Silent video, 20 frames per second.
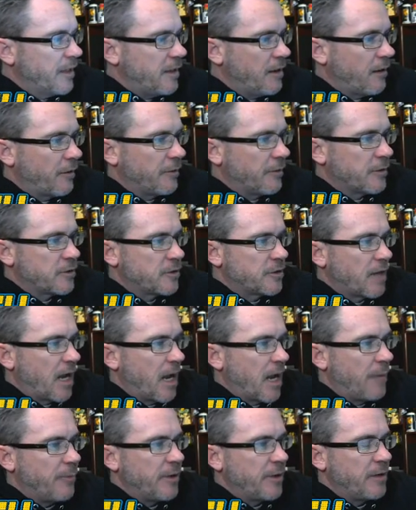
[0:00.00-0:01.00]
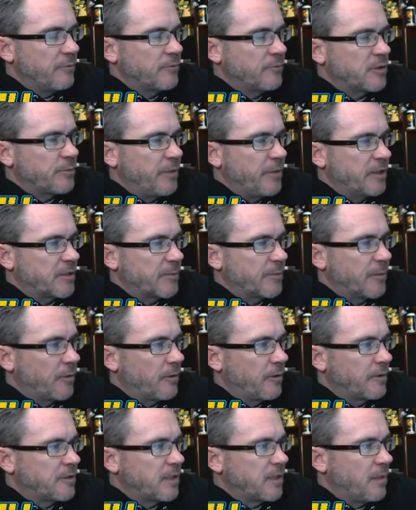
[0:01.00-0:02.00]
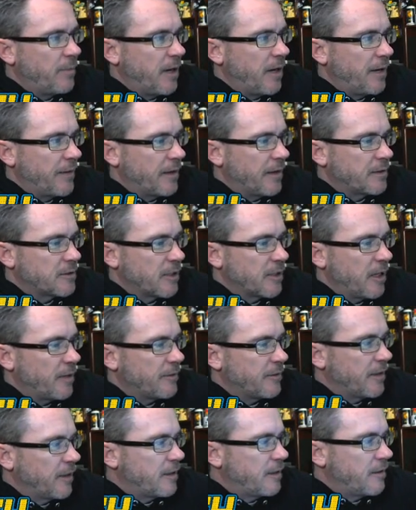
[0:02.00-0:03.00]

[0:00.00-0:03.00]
gear in the shop. We can spend some currency to buy that shot that